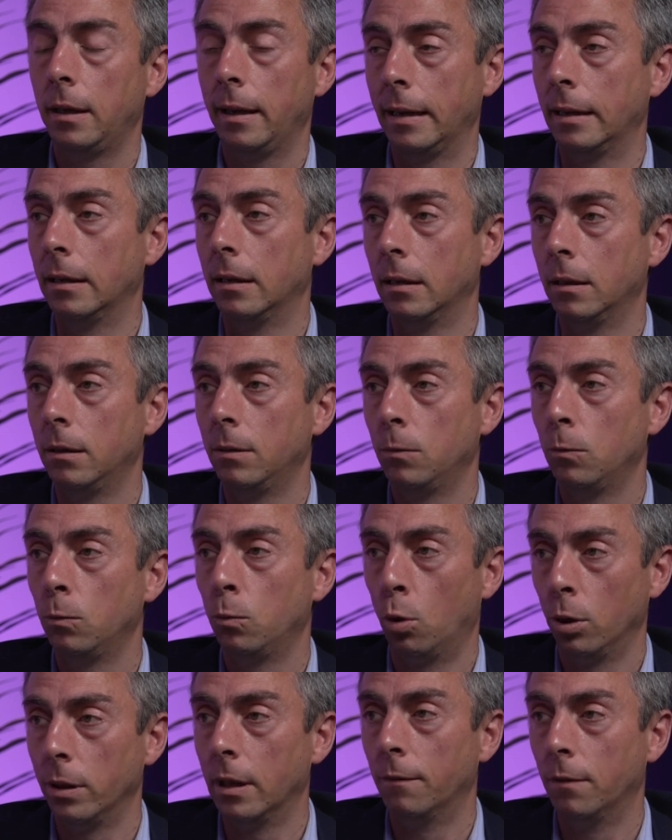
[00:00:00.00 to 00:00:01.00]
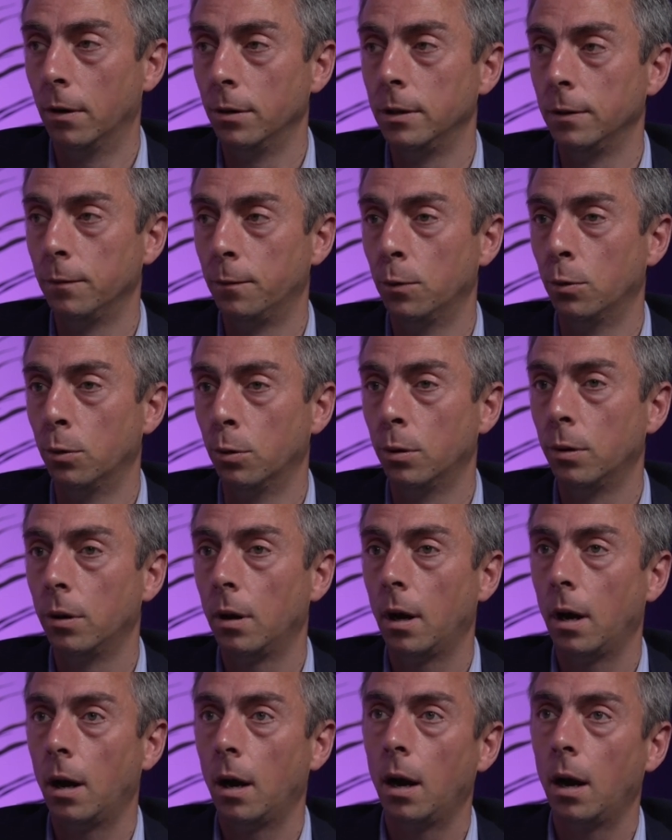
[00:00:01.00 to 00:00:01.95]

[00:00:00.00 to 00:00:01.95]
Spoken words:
in what they're voting for.